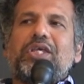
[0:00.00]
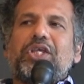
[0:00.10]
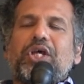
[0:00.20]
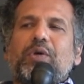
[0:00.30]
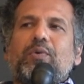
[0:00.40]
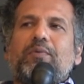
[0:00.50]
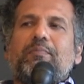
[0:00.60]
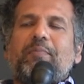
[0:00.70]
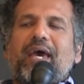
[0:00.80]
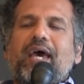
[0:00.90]
you know,
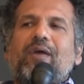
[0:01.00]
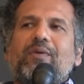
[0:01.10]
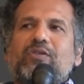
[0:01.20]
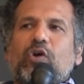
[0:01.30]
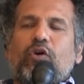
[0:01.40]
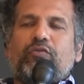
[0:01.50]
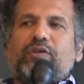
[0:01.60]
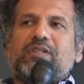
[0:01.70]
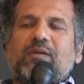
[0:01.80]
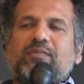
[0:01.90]
parents
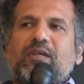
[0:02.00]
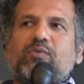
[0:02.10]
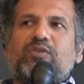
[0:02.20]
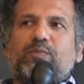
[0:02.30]
often sometimes want